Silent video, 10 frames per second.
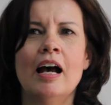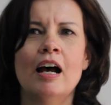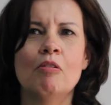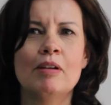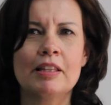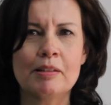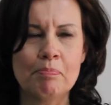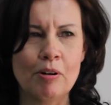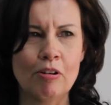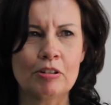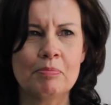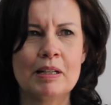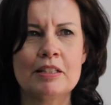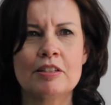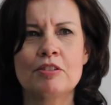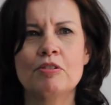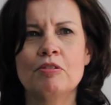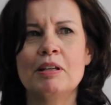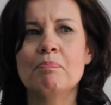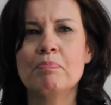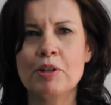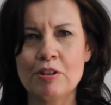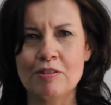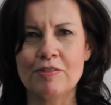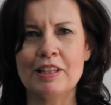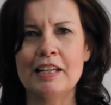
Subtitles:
with departments to improve